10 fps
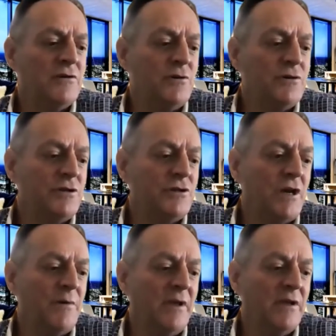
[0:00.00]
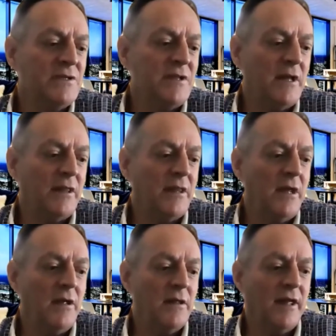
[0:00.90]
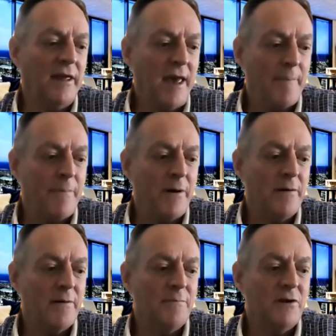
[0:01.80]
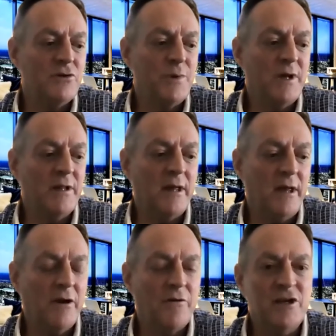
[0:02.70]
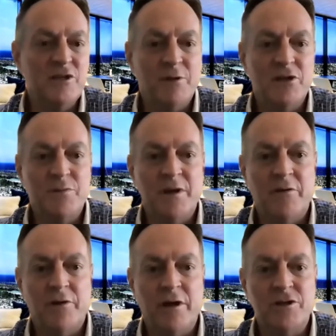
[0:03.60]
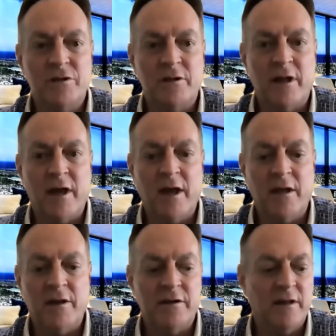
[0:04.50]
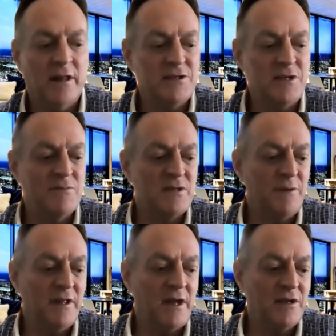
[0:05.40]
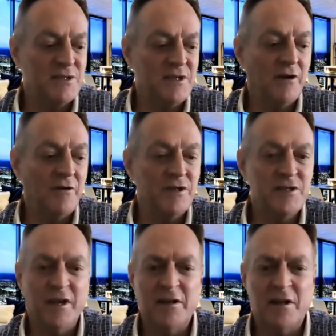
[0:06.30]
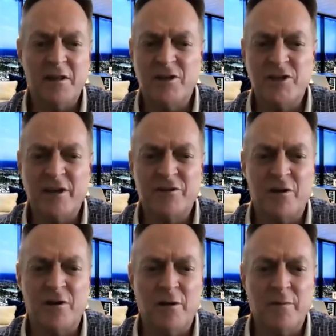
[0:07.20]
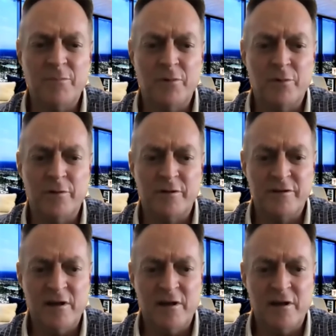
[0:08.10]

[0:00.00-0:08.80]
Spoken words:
are also showing is that the gap between the increase between in regional, and there seems to be that is decreasing. And I think Jack's got a lot more